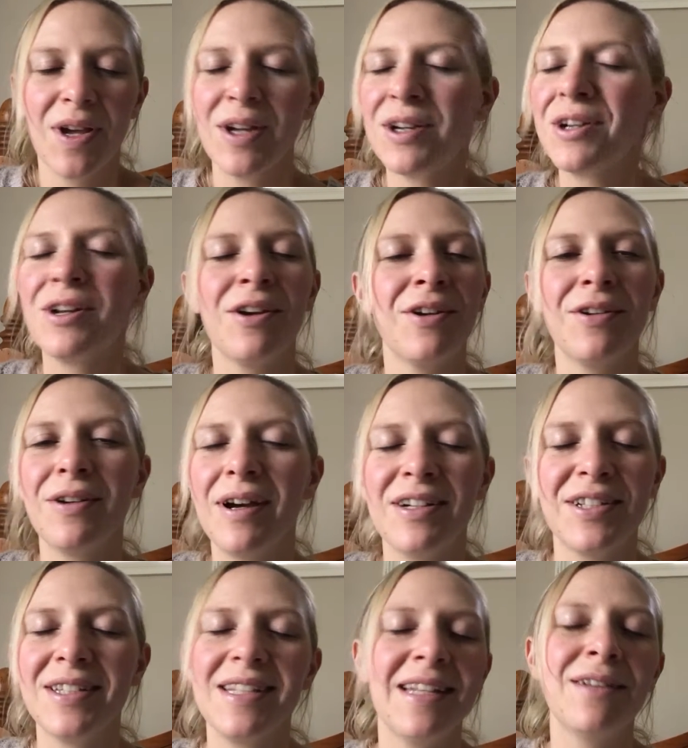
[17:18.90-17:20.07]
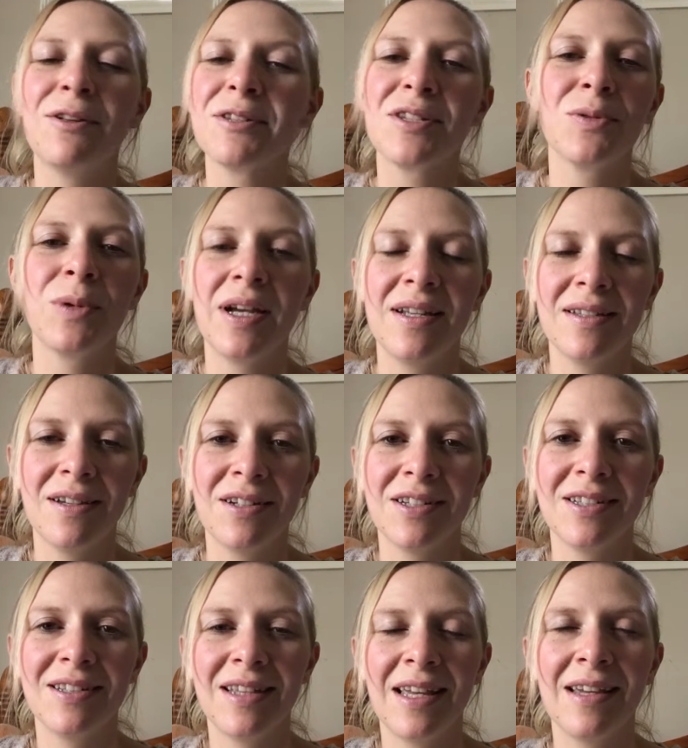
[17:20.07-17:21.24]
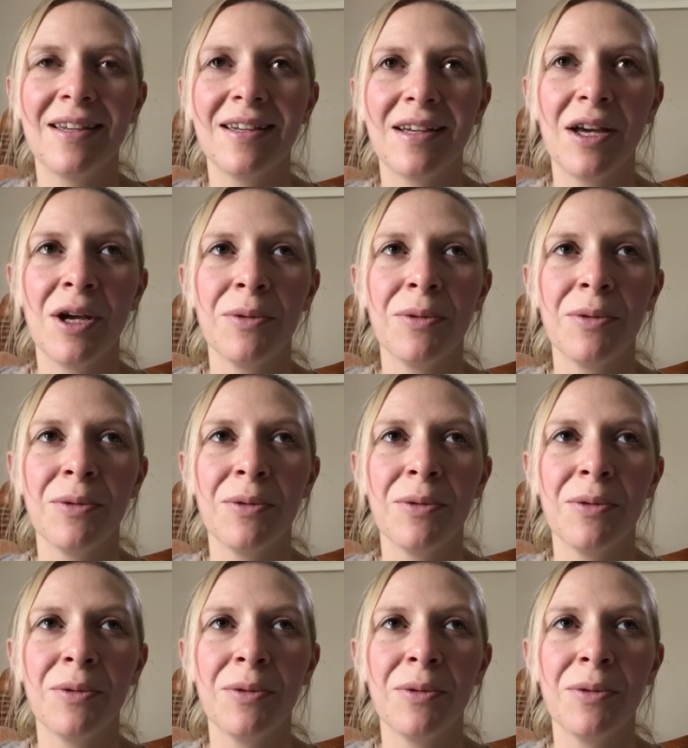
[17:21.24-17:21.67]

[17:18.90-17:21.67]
don't know, I just, in lots of ways, I just think